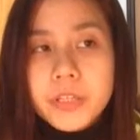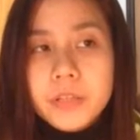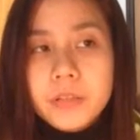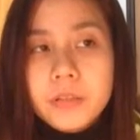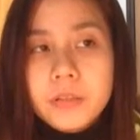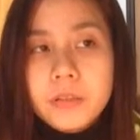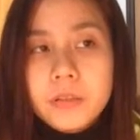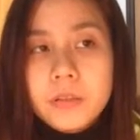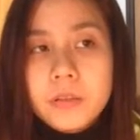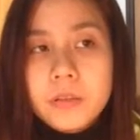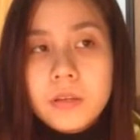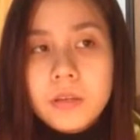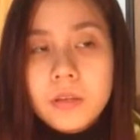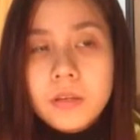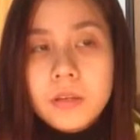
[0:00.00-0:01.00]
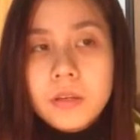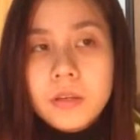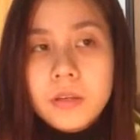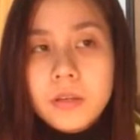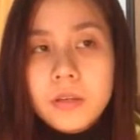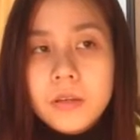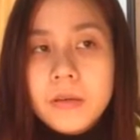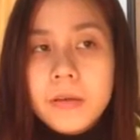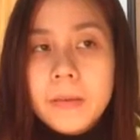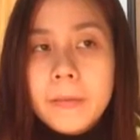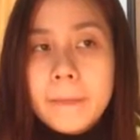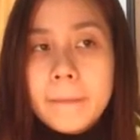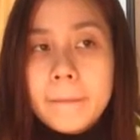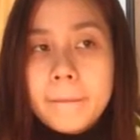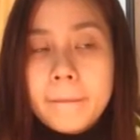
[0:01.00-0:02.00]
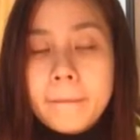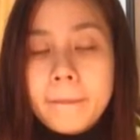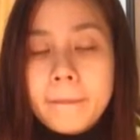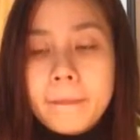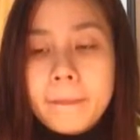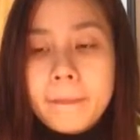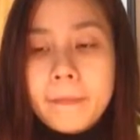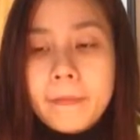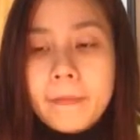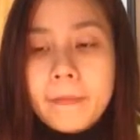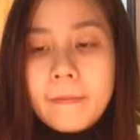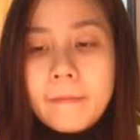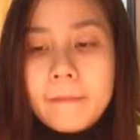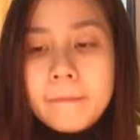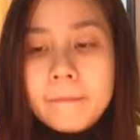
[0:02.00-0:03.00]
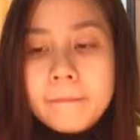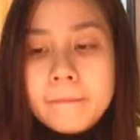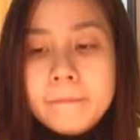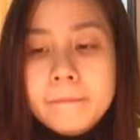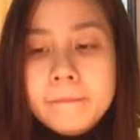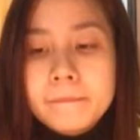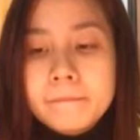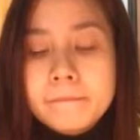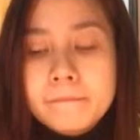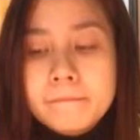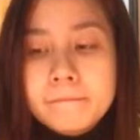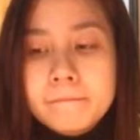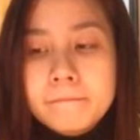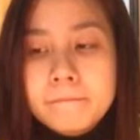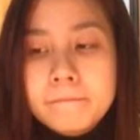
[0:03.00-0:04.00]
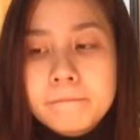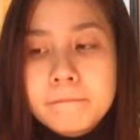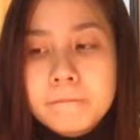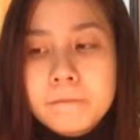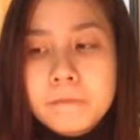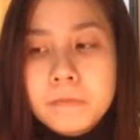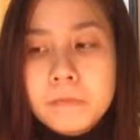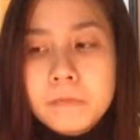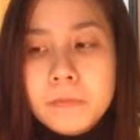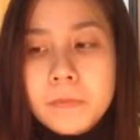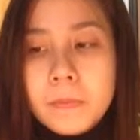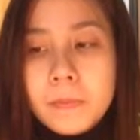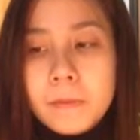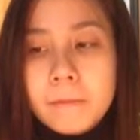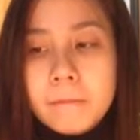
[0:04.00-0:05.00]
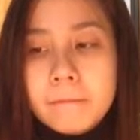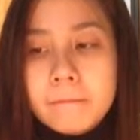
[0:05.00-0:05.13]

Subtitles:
No, not at my house. The atmosphere was like a party in the cemetery.